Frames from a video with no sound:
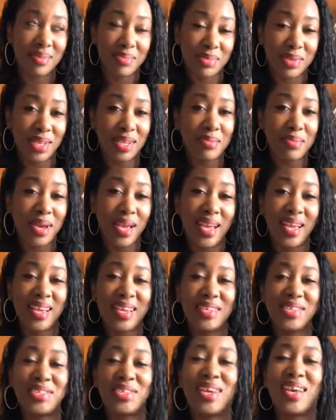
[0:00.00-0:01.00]
I'm telling my
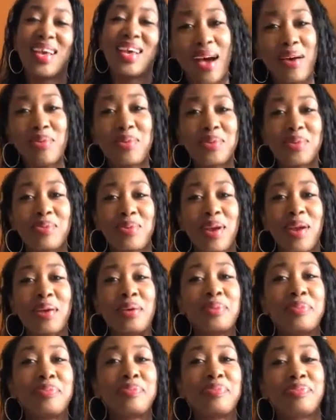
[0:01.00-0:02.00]
age, I was
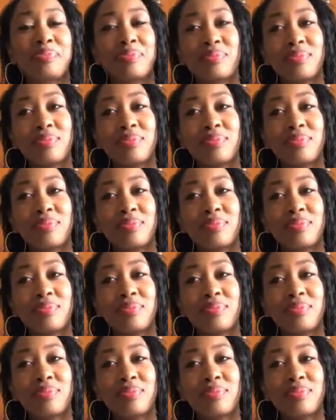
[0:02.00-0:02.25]
around